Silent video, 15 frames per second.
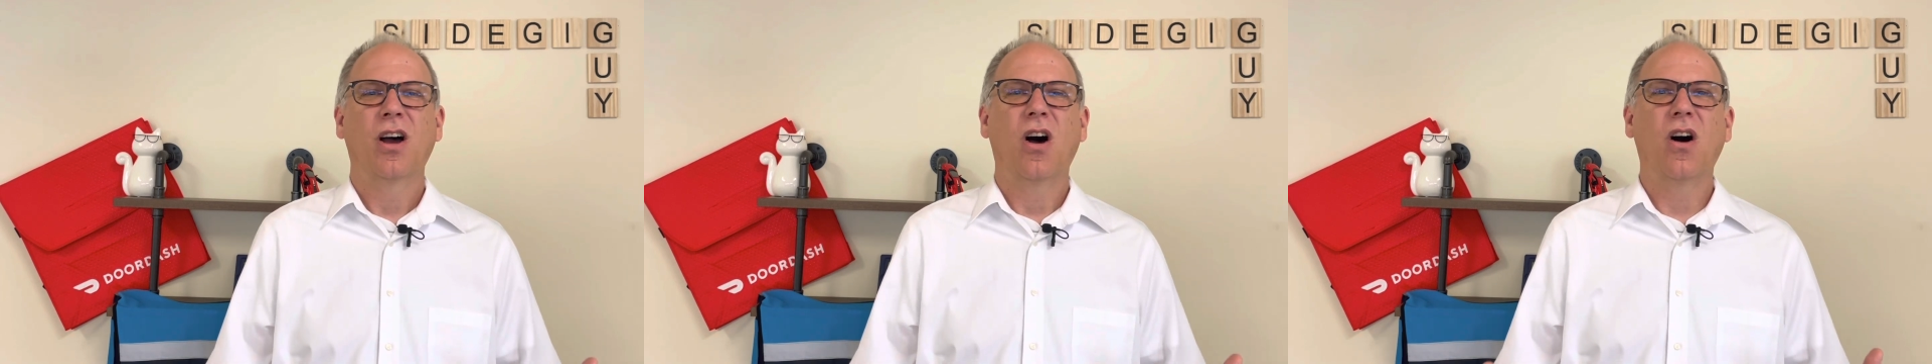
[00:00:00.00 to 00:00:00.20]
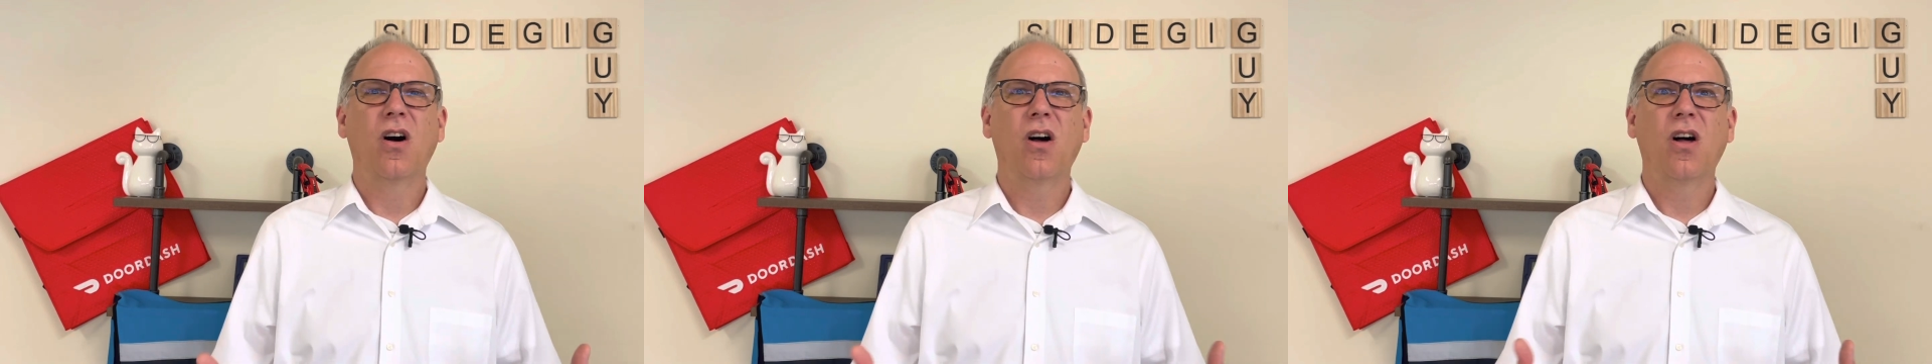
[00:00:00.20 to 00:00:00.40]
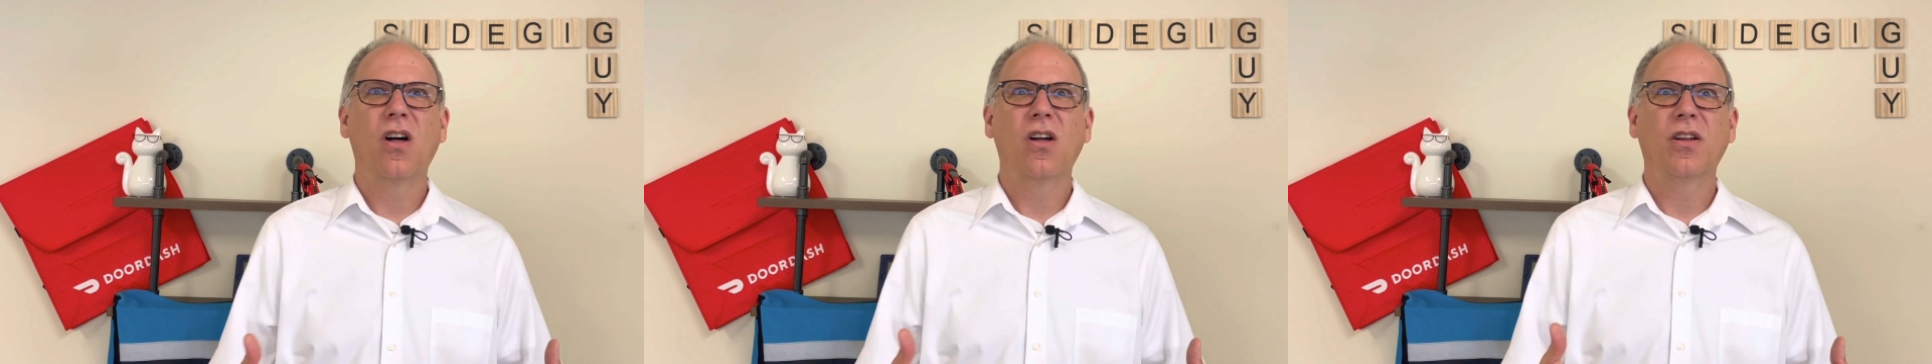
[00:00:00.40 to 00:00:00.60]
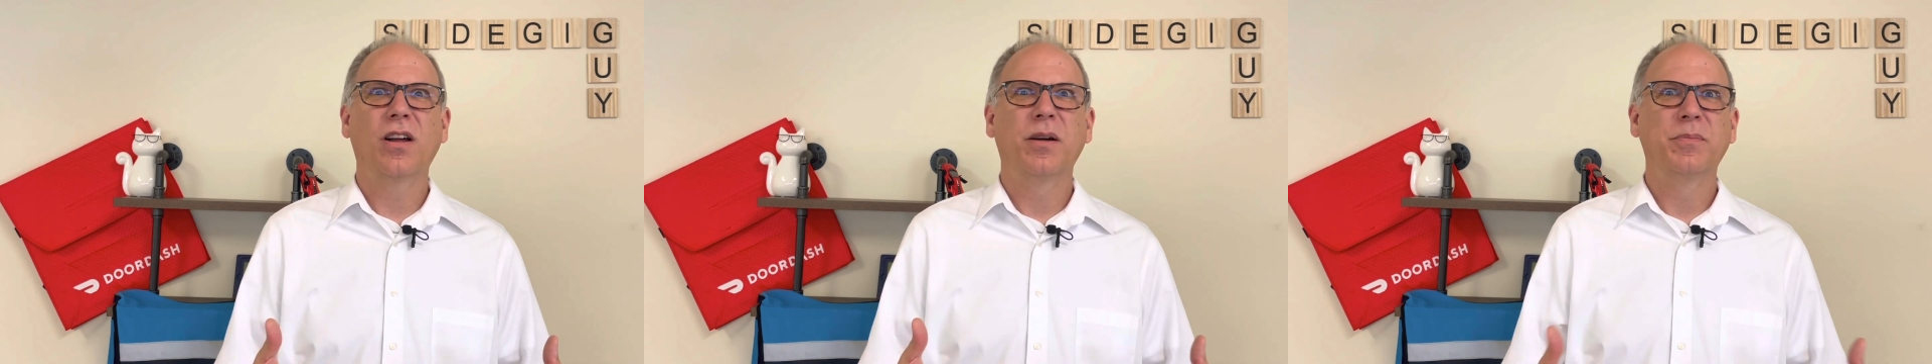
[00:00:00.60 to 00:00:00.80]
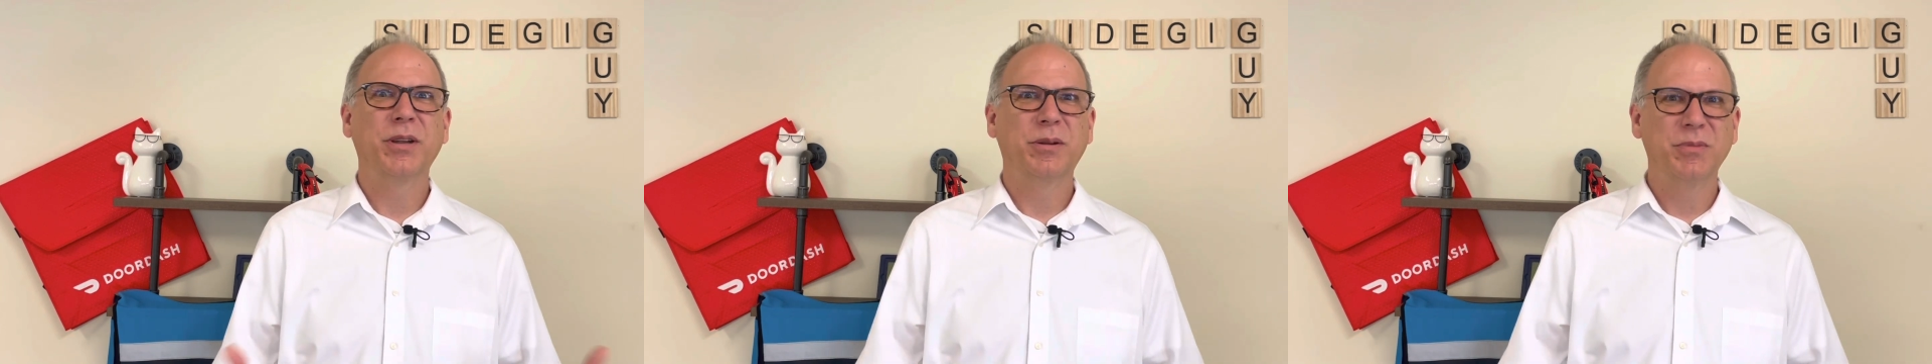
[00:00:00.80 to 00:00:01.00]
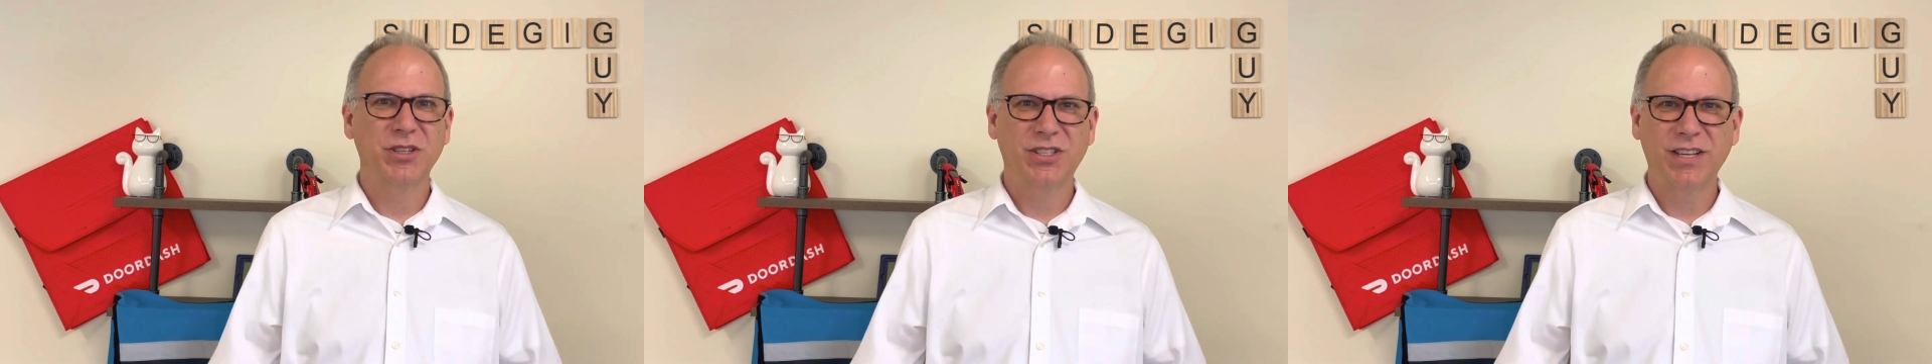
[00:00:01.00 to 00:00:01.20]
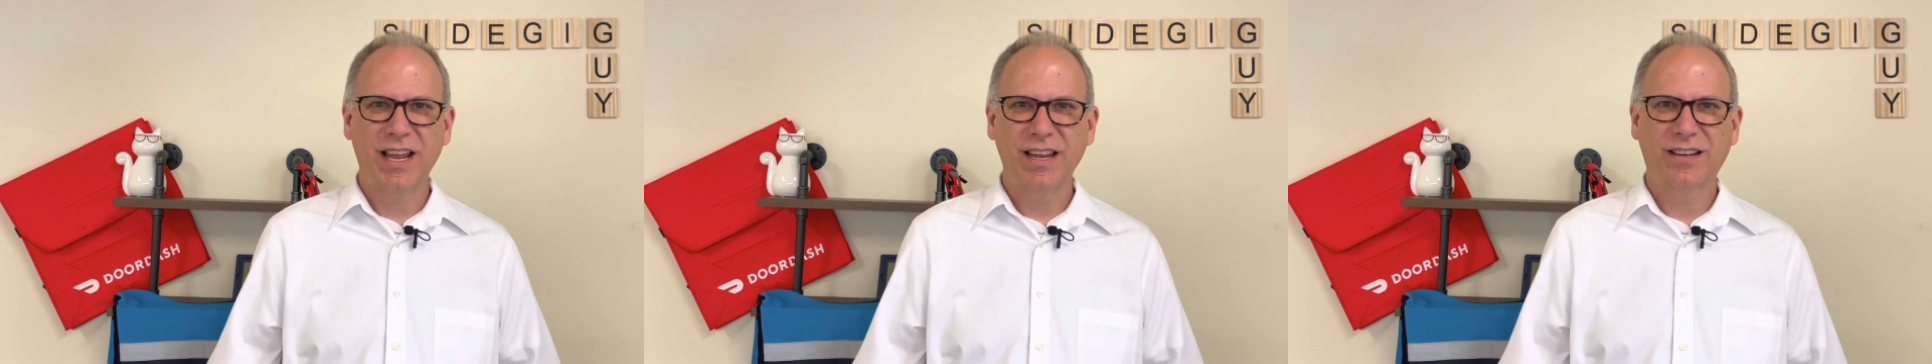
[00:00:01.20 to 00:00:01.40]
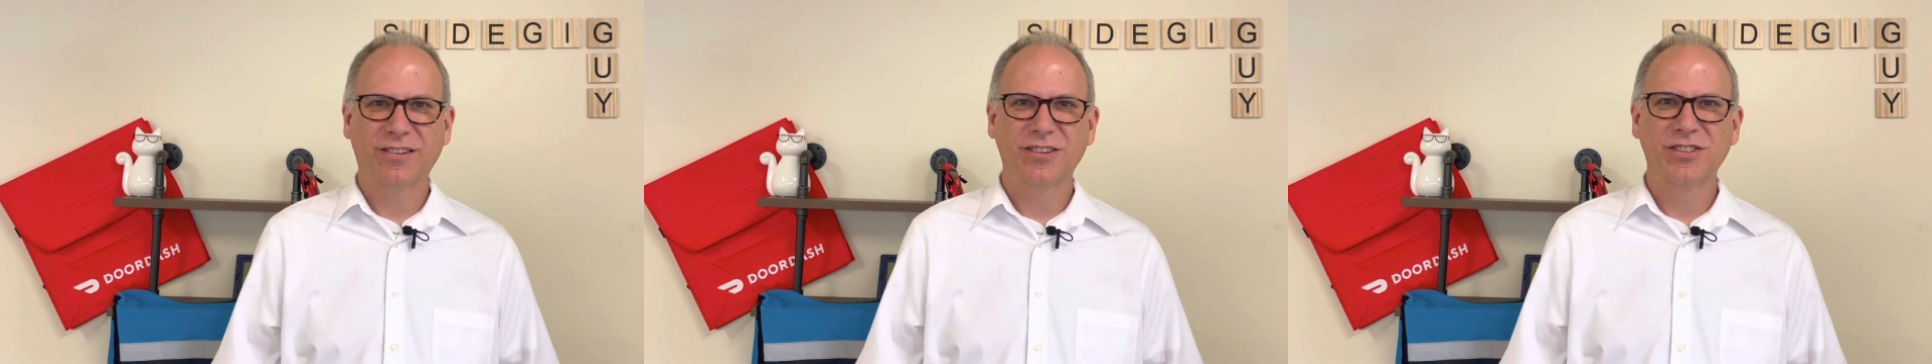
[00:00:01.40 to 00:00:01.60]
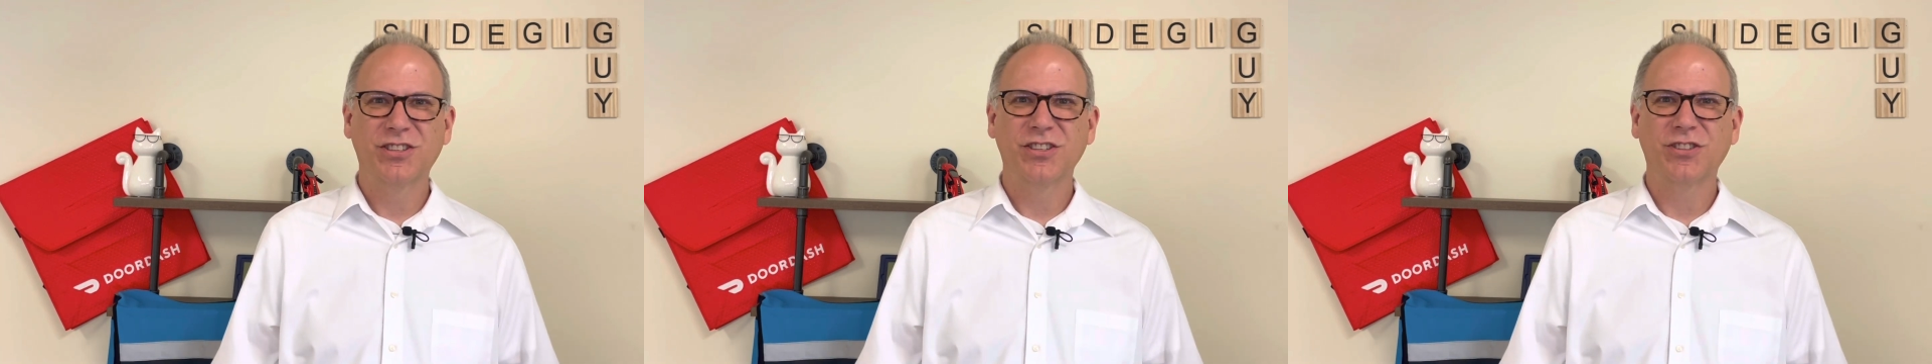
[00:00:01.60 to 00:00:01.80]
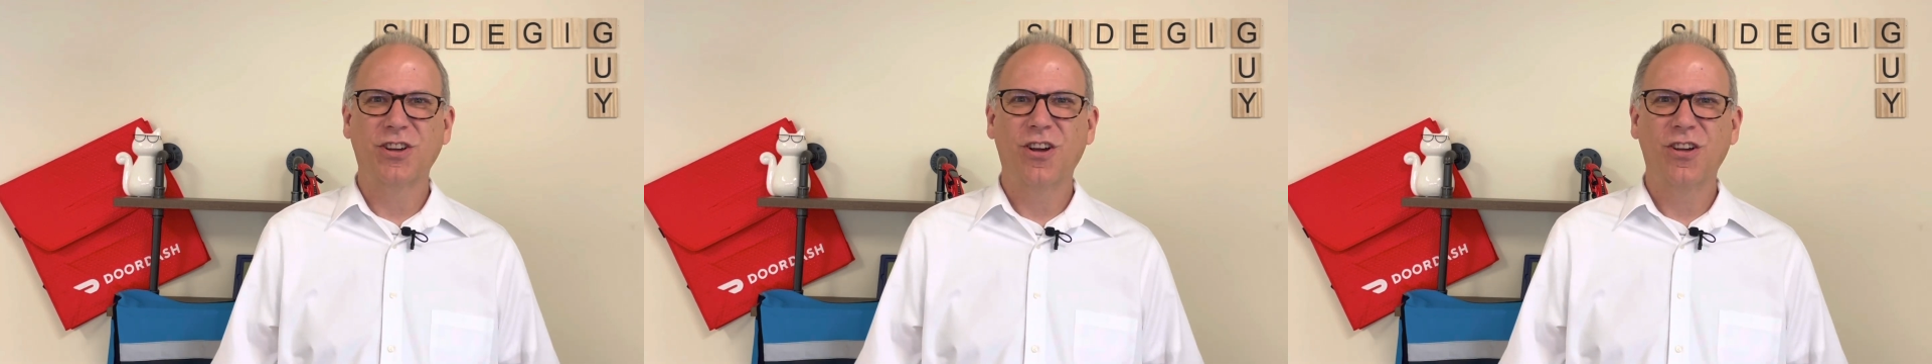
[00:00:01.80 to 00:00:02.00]
all a big mistake or is
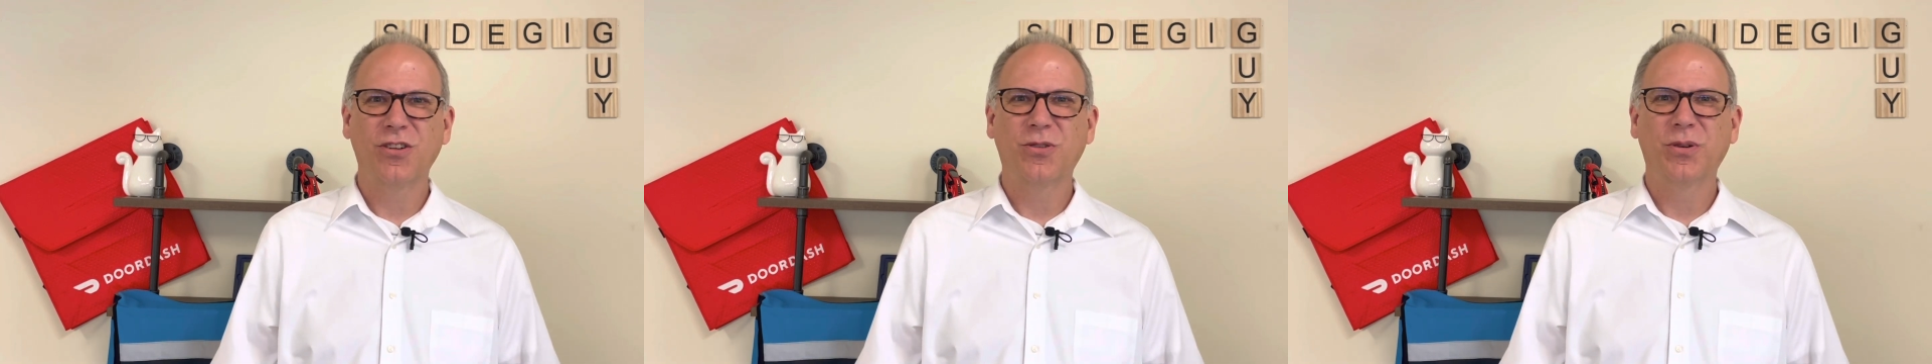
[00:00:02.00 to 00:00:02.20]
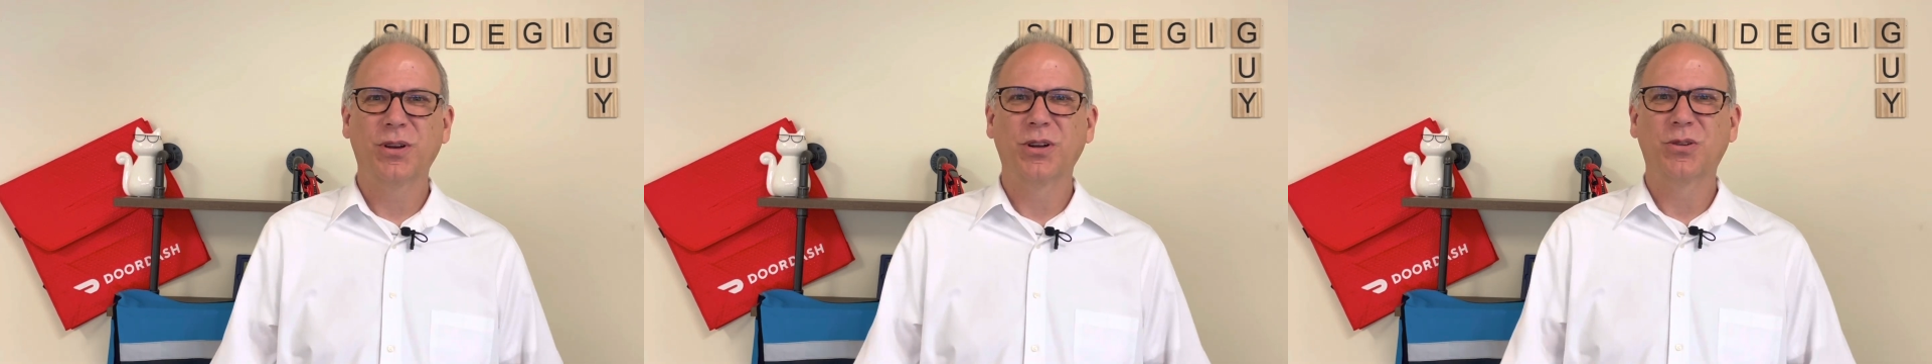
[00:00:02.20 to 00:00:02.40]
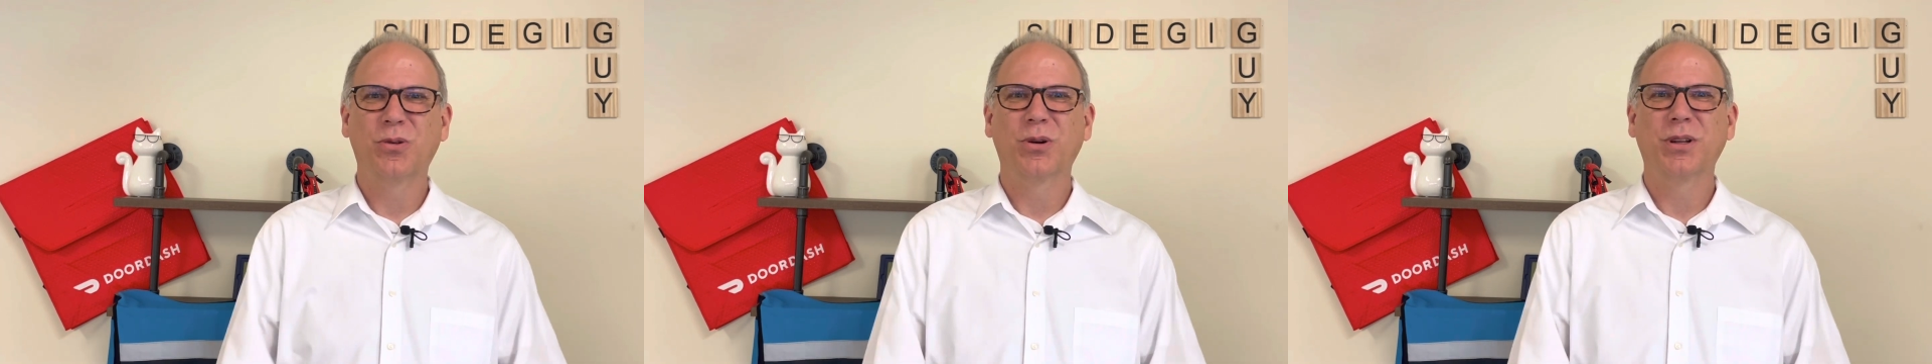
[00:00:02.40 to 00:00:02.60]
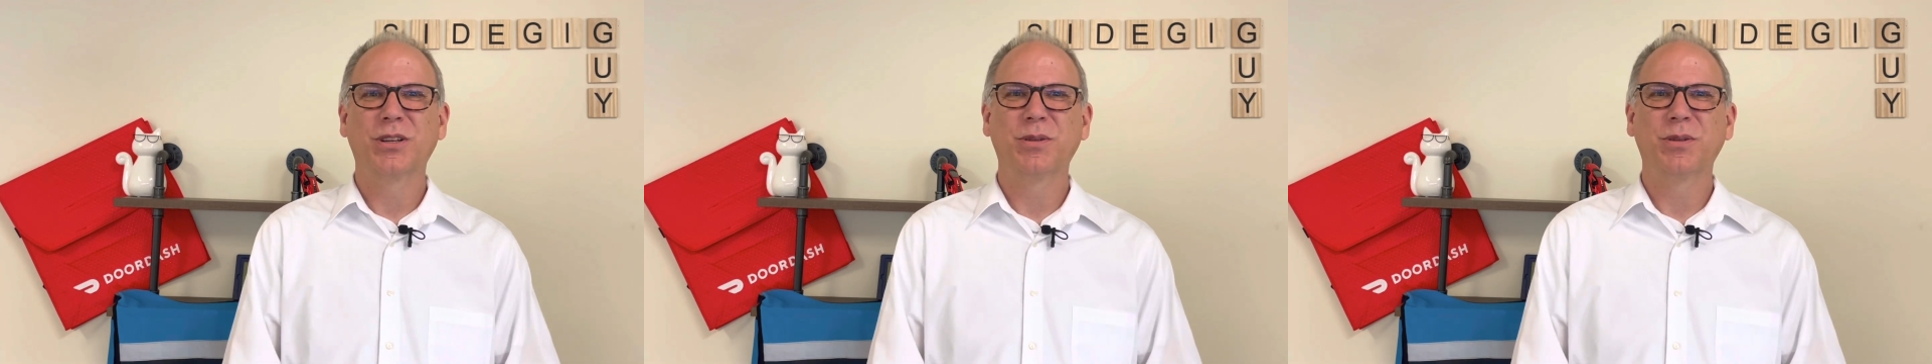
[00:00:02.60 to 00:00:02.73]
this all going according to